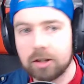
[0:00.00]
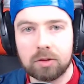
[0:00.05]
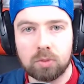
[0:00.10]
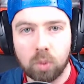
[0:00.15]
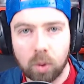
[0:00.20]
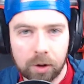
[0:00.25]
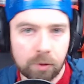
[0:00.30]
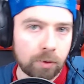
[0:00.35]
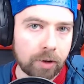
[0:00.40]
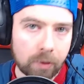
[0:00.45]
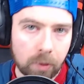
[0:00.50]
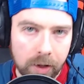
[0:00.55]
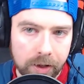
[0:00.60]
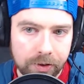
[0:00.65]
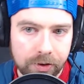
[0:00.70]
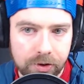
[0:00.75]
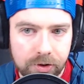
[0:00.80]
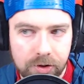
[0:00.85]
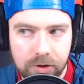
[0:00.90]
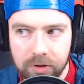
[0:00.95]

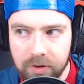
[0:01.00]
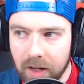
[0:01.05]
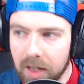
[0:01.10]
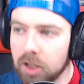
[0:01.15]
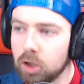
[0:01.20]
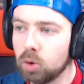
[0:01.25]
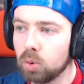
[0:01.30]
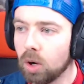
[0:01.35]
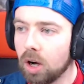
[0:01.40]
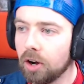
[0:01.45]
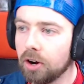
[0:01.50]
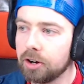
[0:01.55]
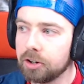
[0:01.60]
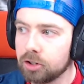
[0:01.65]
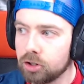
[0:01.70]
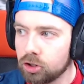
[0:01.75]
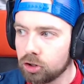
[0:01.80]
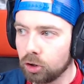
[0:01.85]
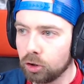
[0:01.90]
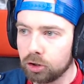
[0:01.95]
1v1s that you are
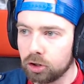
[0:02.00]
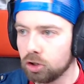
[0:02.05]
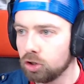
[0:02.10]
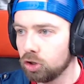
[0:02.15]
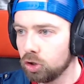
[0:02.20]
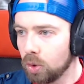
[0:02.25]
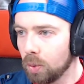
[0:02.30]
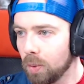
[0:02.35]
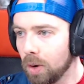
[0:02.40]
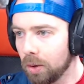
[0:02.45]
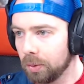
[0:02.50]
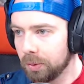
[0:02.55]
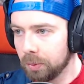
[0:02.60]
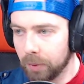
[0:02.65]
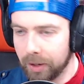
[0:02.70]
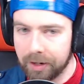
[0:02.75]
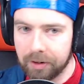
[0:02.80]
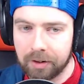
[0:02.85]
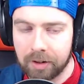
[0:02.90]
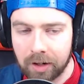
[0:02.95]
certain you won't
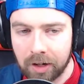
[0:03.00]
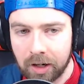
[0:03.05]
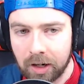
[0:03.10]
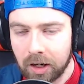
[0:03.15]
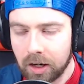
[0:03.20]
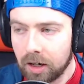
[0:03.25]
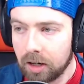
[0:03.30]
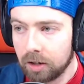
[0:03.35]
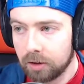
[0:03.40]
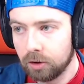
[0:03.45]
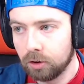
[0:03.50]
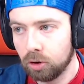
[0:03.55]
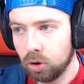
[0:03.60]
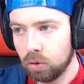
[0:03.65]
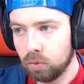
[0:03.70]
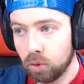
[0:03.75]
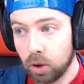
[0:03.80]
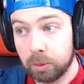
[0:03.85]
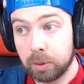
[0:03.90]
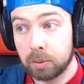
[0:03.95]
win.
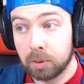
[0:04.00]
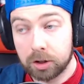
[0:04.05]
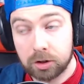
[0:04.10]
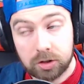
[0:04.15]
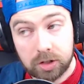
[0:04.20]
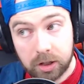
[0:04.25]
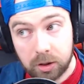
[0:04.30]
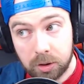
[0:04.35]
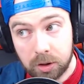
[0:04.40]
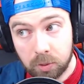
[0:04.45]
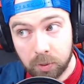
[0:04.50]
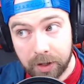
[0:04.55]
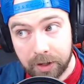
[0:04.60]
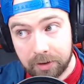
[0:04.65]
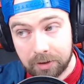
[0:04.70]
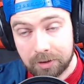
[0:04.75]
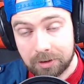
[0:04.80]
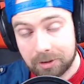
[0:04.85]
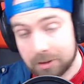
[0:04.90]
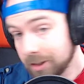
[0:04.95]
1v1s that you can
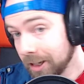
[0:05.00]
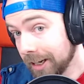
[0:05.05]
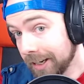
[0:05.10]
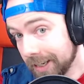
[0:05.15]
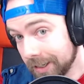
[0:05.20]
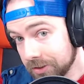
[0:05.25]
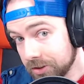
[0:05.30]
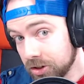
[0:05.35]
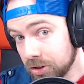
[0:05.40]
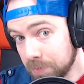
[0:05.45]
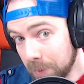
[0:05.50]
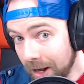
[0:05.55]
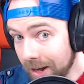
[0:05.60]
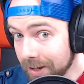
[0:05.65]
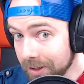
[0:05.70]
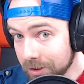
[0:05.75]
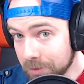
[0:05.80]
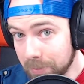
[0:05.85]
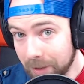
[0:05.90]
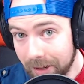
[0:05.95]
win against
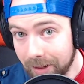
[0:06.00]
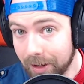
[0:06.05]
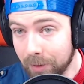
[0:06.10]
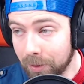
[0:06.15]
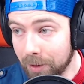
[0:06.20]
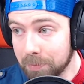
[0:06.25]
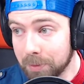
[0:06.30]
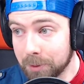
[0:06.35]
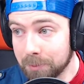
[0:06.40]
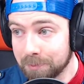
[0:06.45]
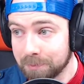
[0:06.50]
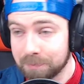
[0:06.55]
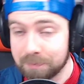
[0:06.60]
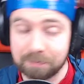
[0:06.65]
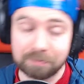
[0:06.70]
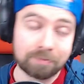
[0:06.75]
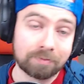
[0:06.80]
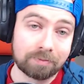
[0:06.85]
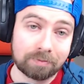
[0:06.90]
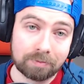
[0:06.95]
Spies melee weapon.
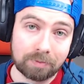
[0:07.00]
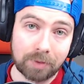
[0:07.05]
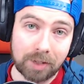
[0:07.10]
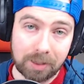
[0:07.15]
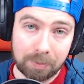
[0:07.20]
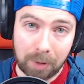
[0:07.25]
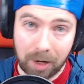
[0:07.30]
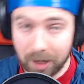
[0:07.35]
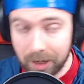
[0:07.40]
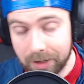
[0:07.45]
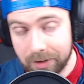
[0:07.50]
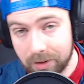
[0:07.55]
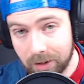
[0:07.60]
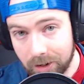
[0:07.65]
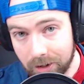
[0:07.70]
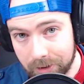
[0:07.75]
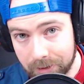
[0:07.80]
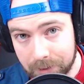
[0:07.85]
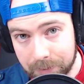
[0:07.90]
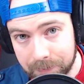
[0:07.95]
Spies
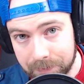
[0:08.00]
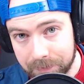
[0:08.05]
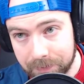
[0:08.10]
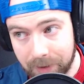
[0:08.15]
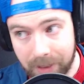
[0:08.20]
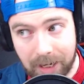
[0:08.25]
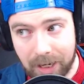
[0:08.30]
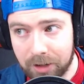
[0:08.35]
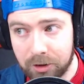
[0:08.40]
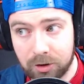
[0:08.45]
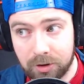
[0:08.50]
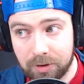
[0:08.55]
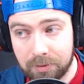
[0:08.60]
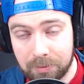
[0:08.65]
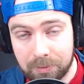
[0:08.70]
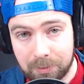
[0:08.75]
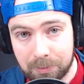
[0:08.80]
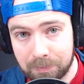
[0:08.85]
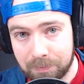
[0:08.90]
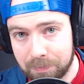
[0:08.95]
can't
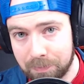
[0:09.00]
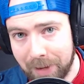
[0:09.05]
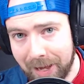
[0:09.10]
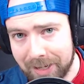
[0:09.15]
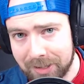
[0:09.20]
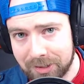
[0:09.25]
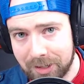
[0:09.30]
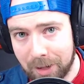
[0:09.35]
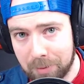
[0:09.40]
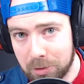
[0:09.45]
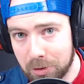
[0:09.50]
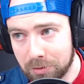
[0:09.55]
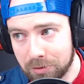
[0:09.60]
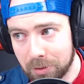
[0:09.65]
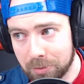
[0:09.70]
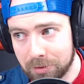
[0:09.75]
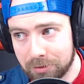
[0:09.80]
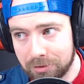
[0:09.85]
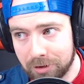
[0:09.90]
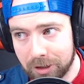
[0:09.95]
backstab you
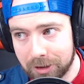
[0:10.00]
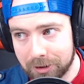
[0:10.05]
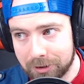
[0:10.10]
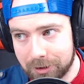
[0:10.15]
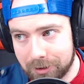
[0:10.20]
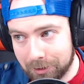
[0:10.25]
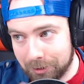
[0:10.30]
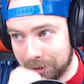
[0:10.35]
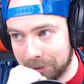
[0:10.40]
from the front.